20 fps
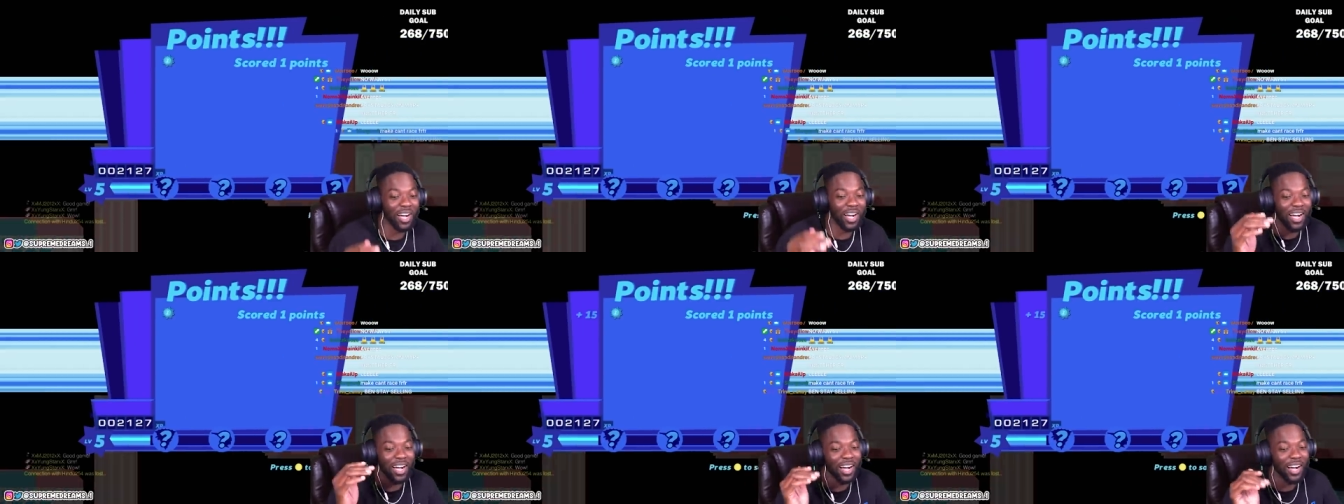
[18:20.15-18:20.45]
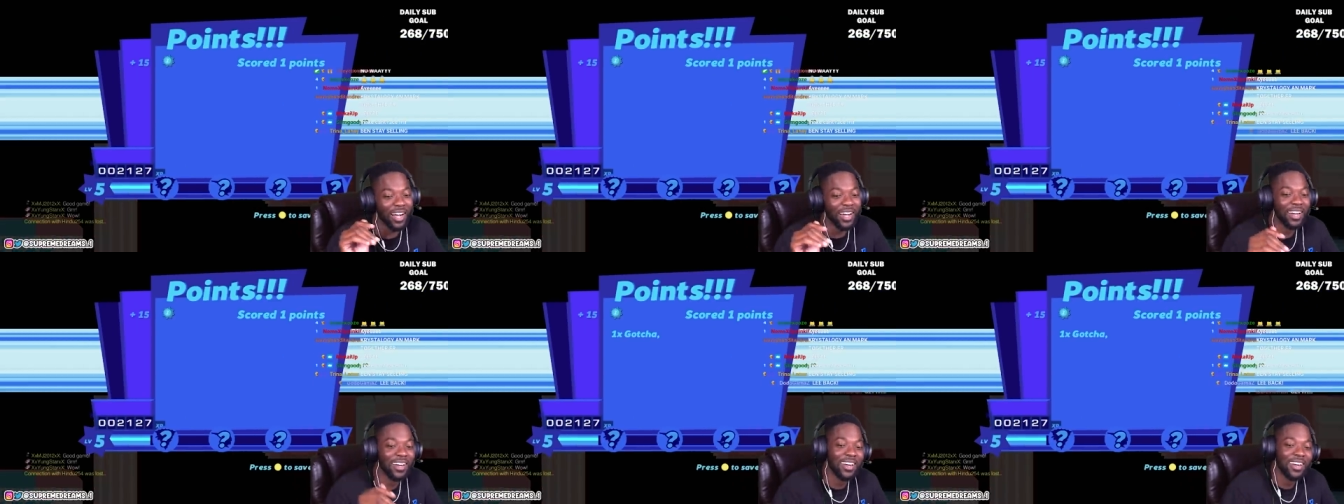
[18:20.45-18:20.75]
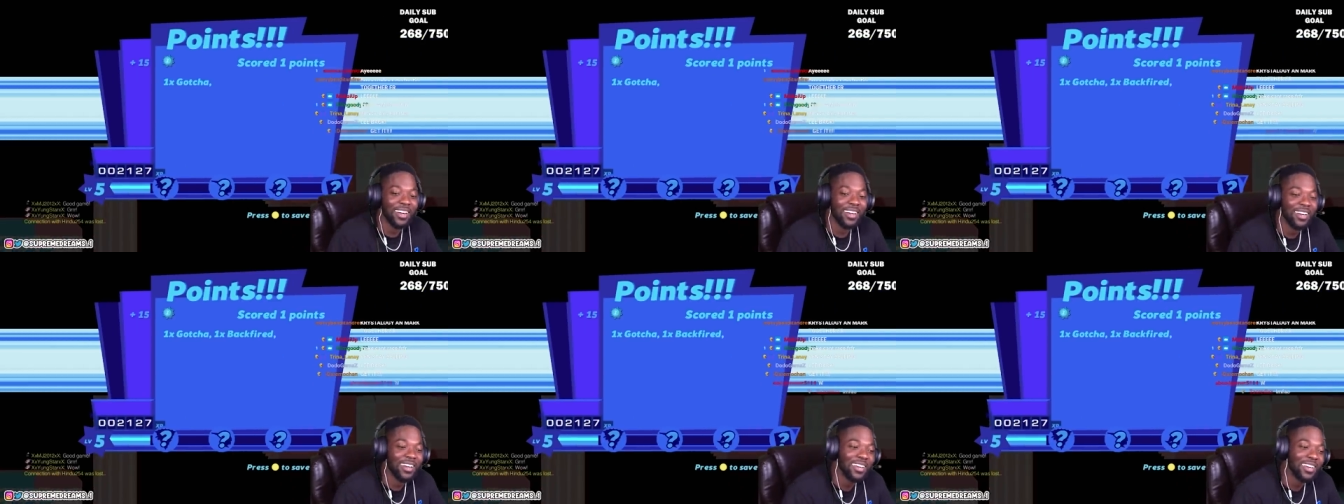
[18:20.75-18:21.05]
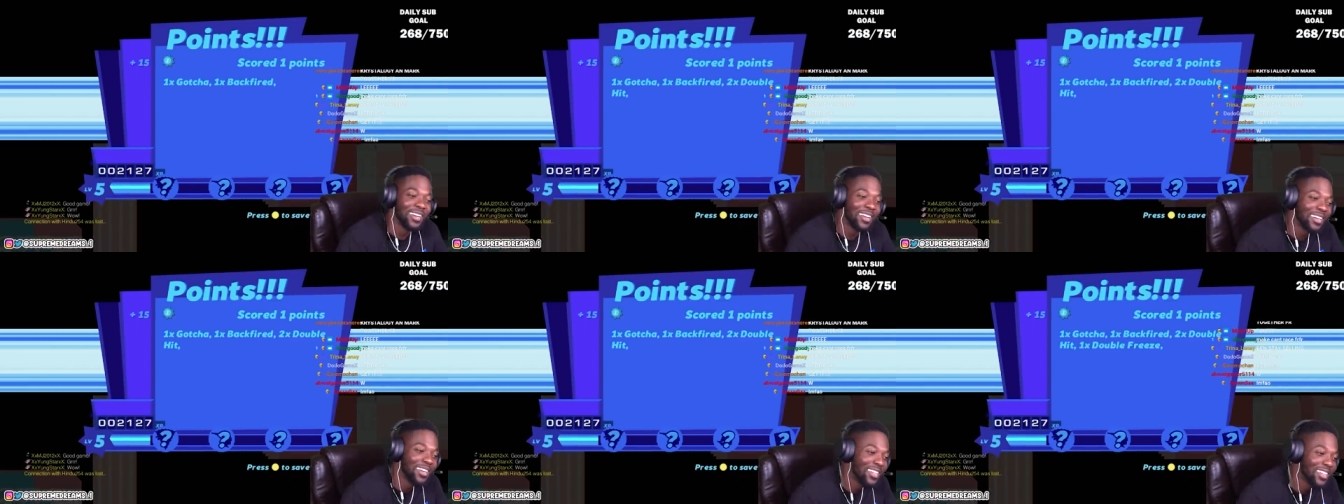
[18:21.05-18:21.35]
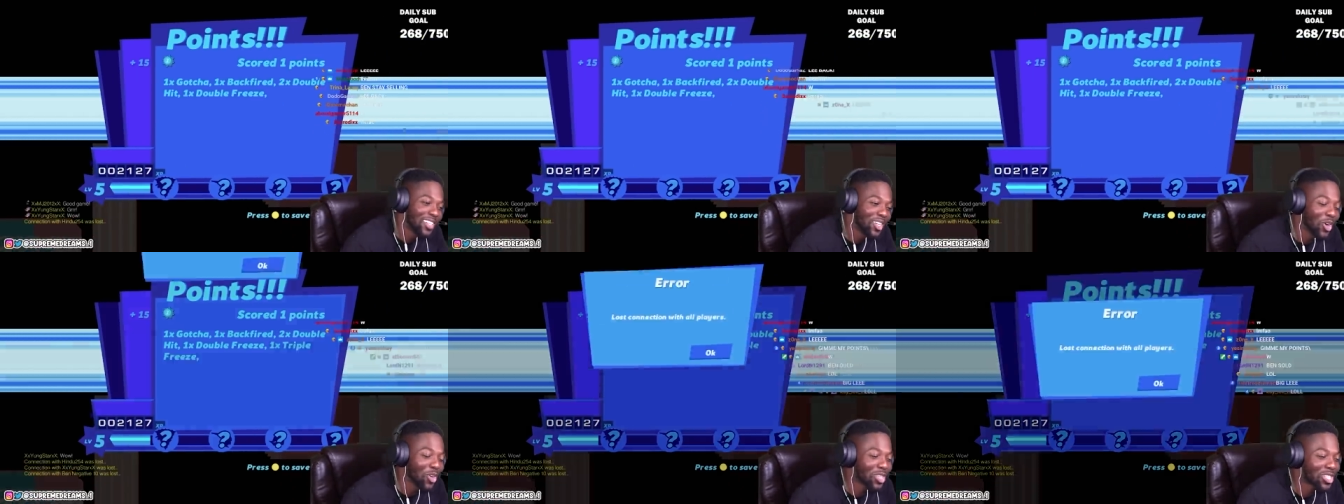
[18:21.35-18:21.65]
Sorry,
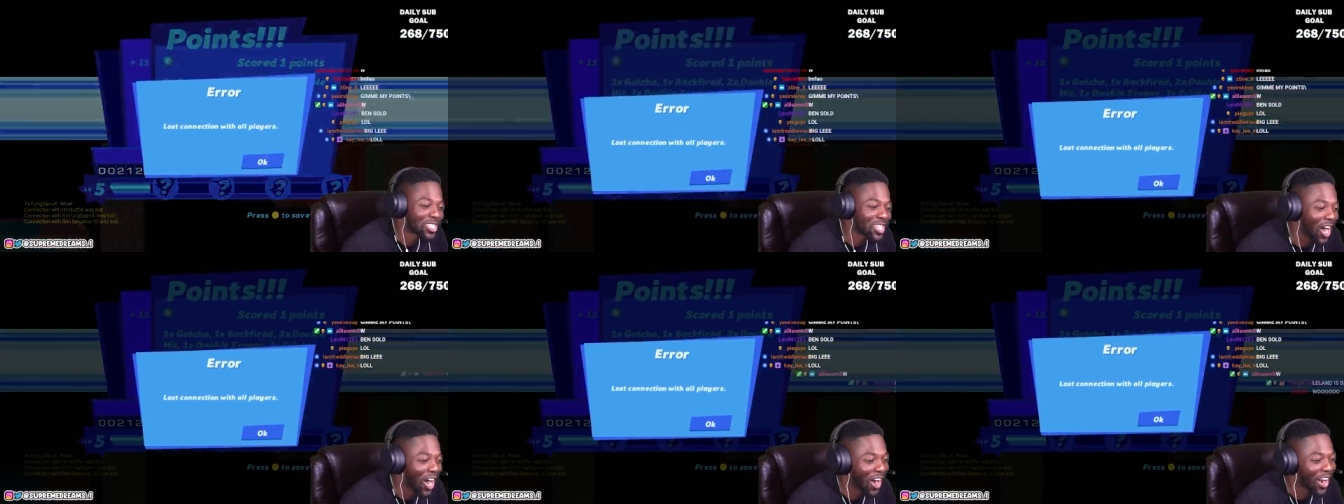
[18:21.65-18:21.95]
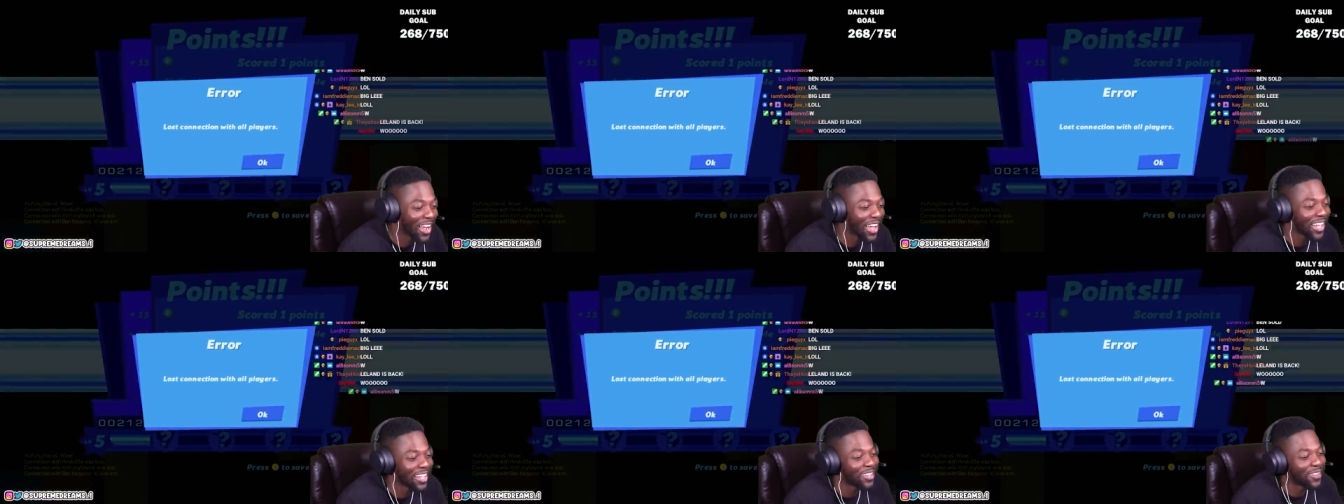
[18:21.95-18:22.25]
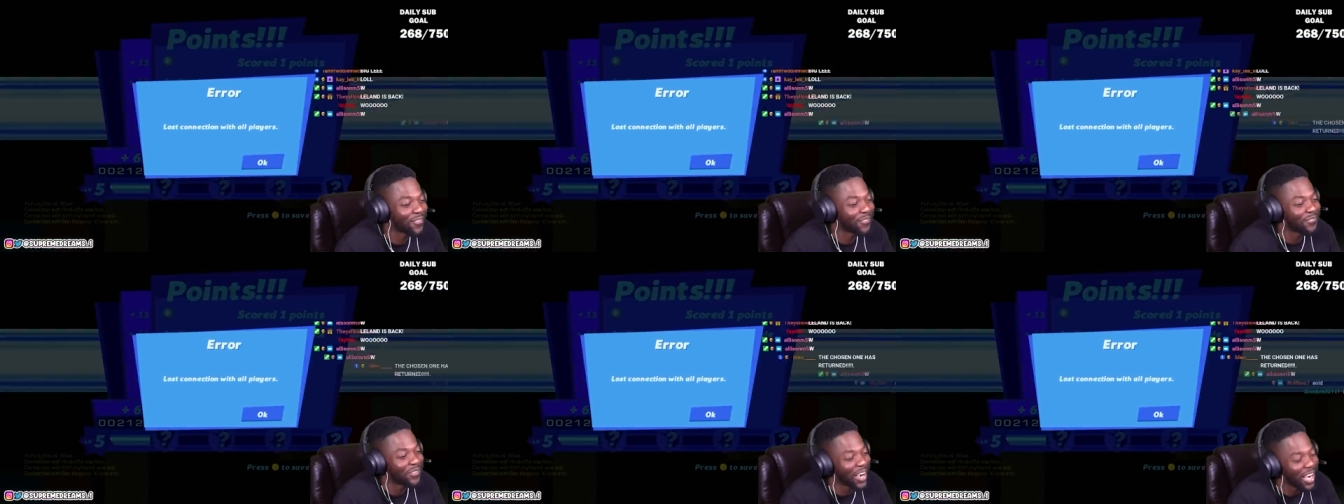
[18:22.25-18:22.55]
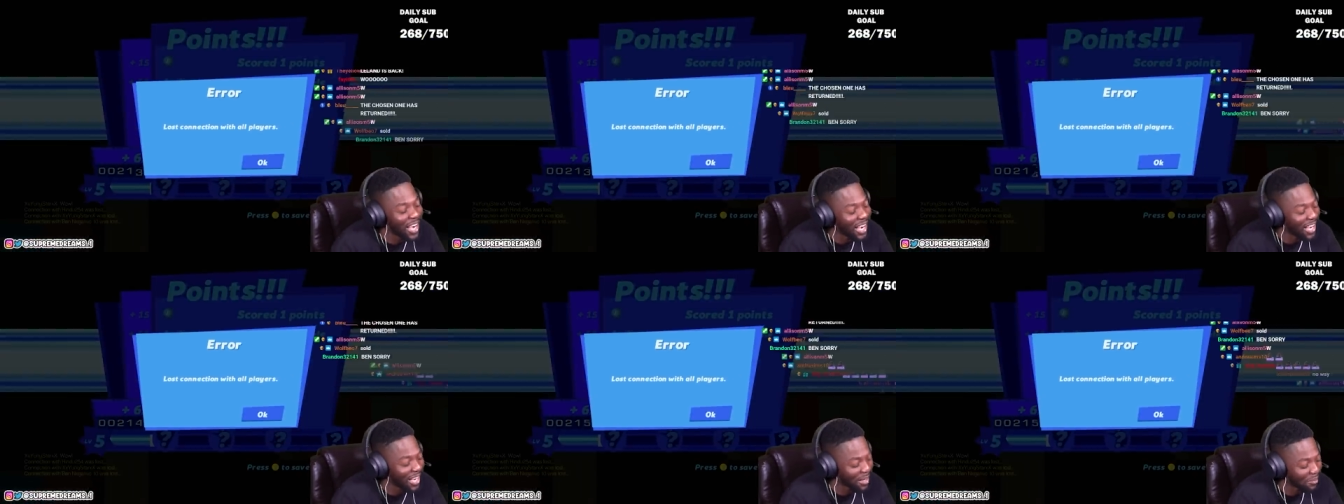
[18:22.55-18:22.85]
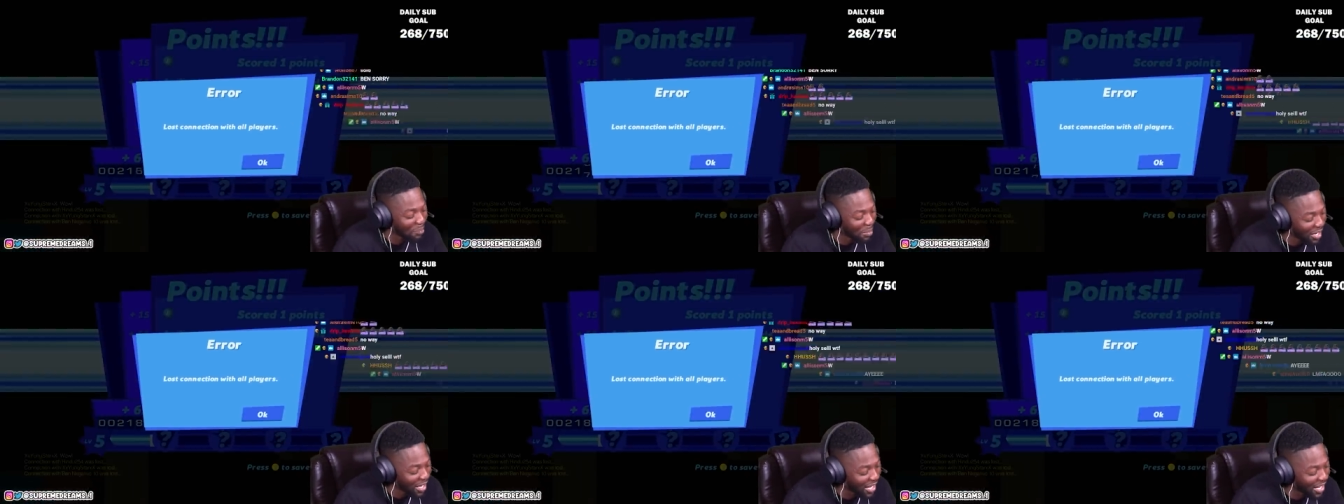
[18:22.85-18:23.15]
bro. You're sorry as
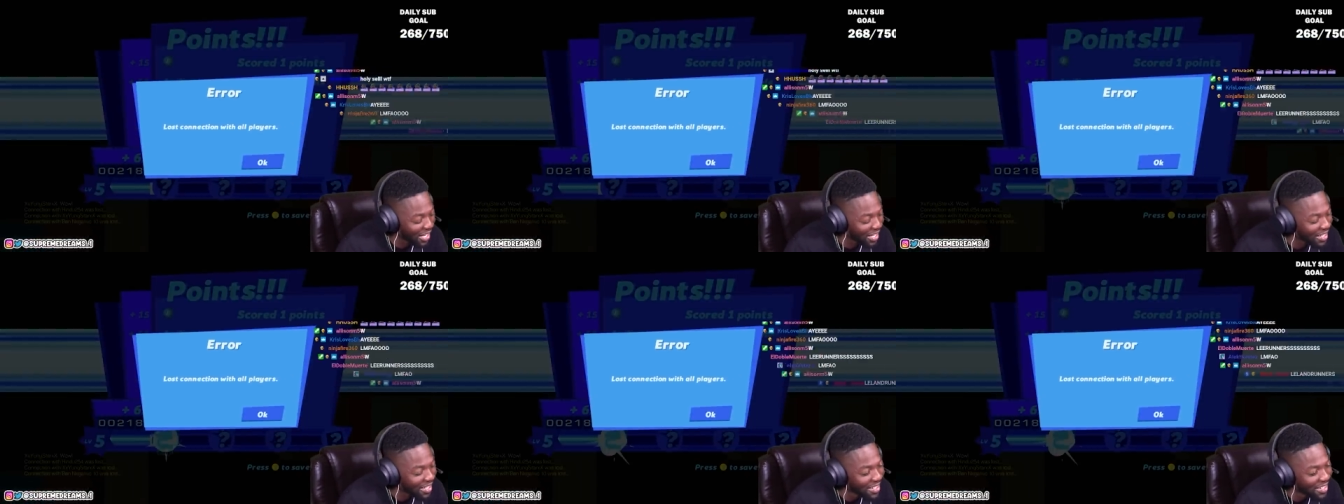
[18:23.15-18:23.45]
fuck, bro.